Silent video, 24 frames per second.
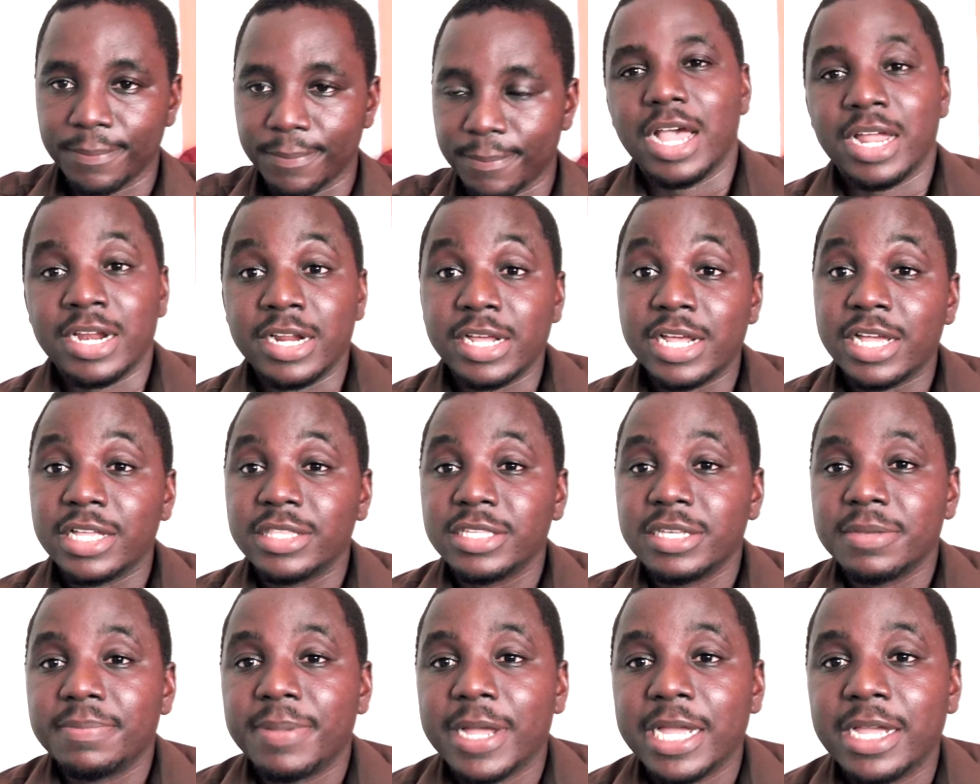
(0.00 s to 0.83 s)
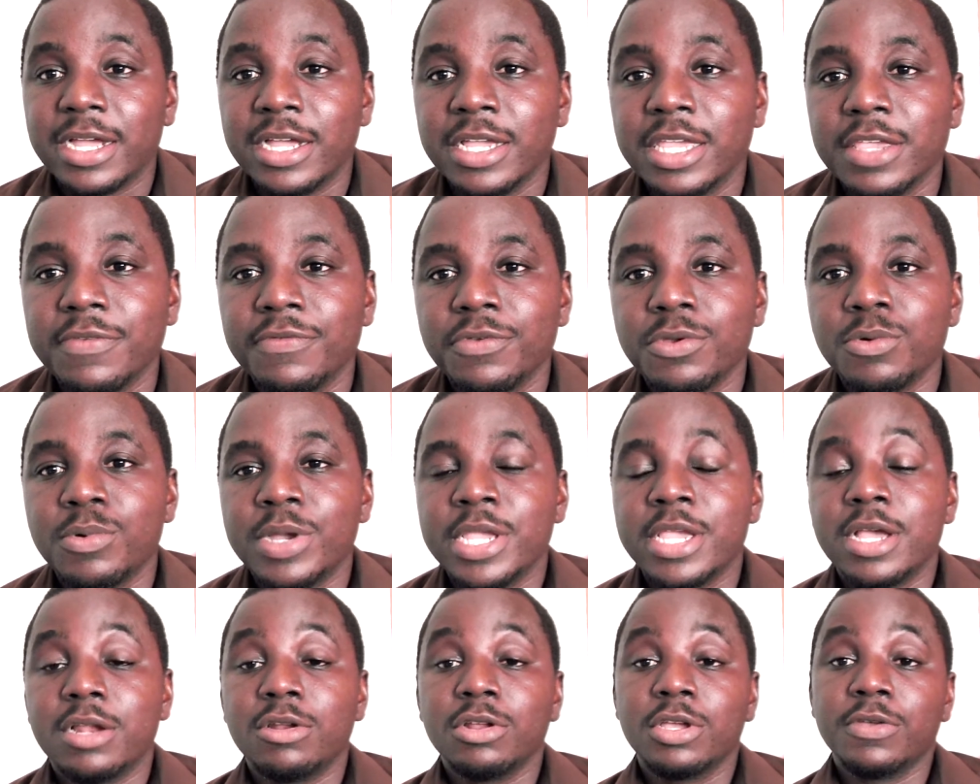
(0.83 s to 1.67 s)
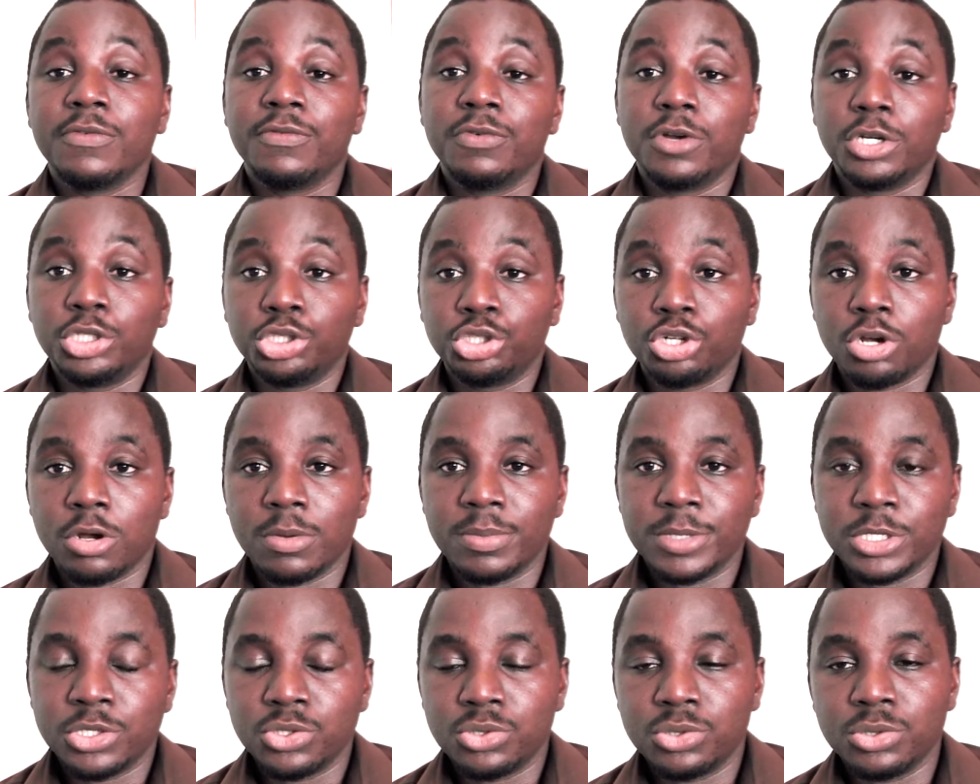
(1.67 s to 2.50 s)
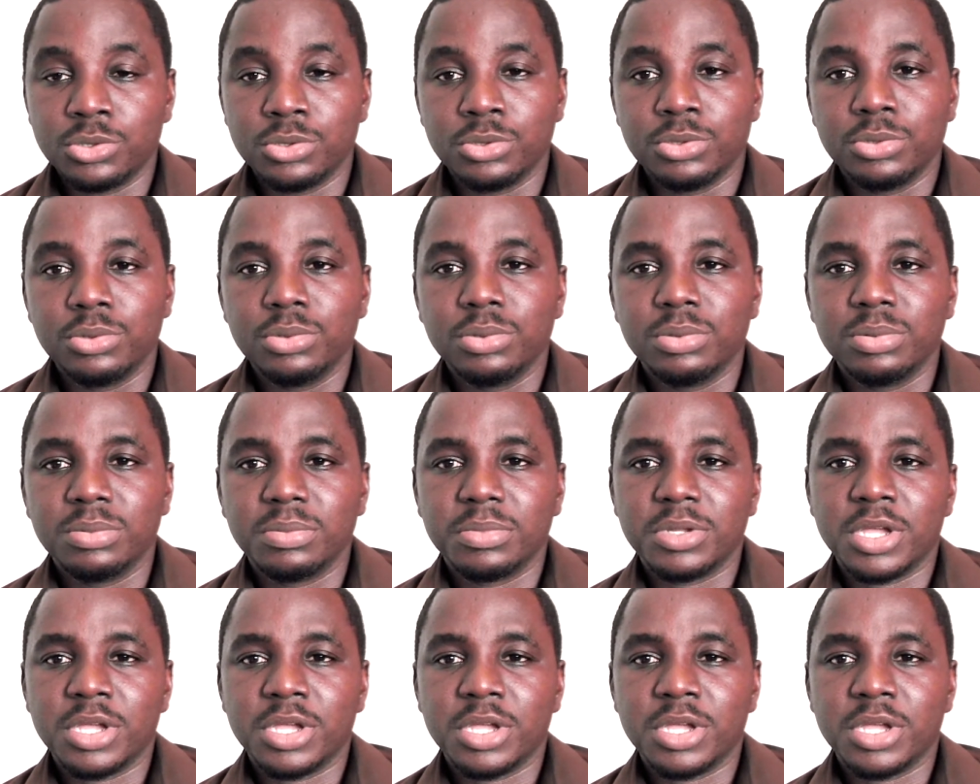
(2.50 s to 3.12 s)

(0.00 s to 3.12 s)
Another tip I can give you when you're looking for a job is to,